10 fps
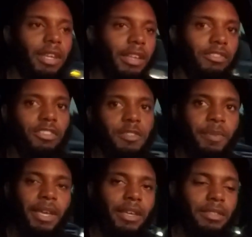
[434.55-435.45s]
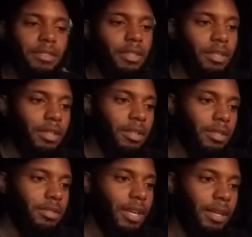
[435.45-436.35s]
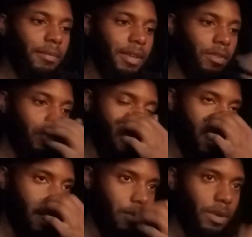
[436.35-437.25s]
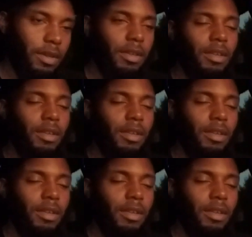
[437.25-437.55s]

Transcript: that I just passed, so I ain't getting on the highway